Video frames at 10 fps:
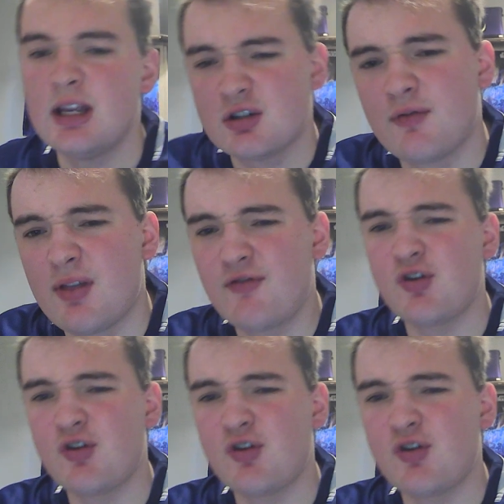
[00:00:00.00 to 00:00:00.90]
so for the
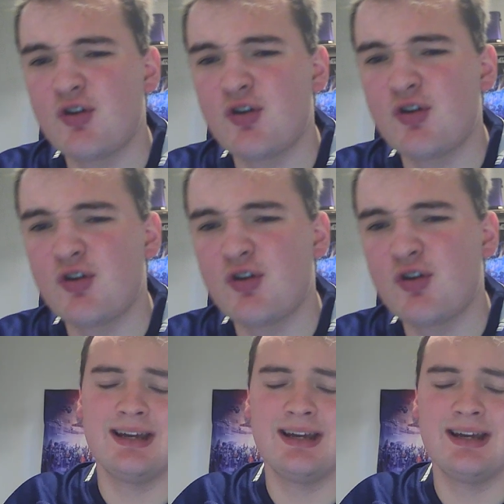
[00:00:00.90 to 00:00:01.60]
France-Italy,